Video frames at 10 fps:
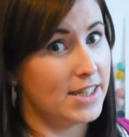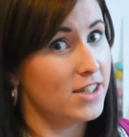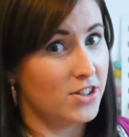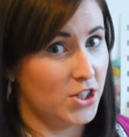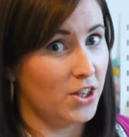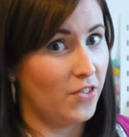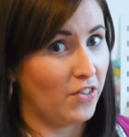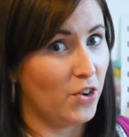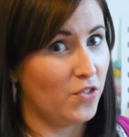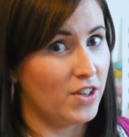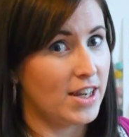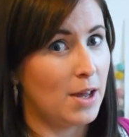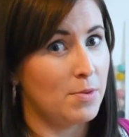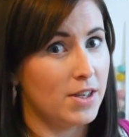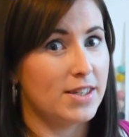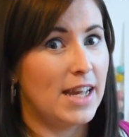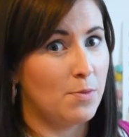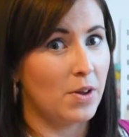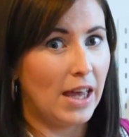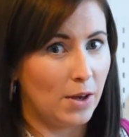He doesn't do it very often now, because now
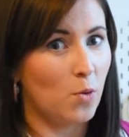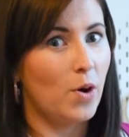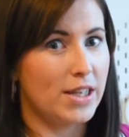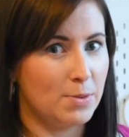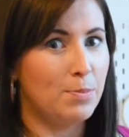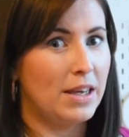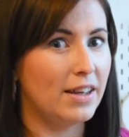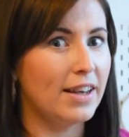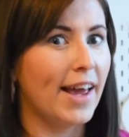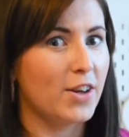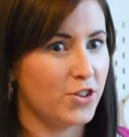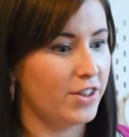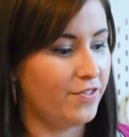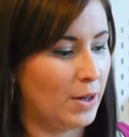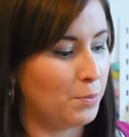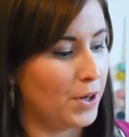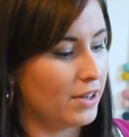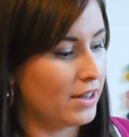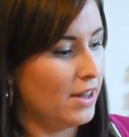we're getting quite a big collection of fabric.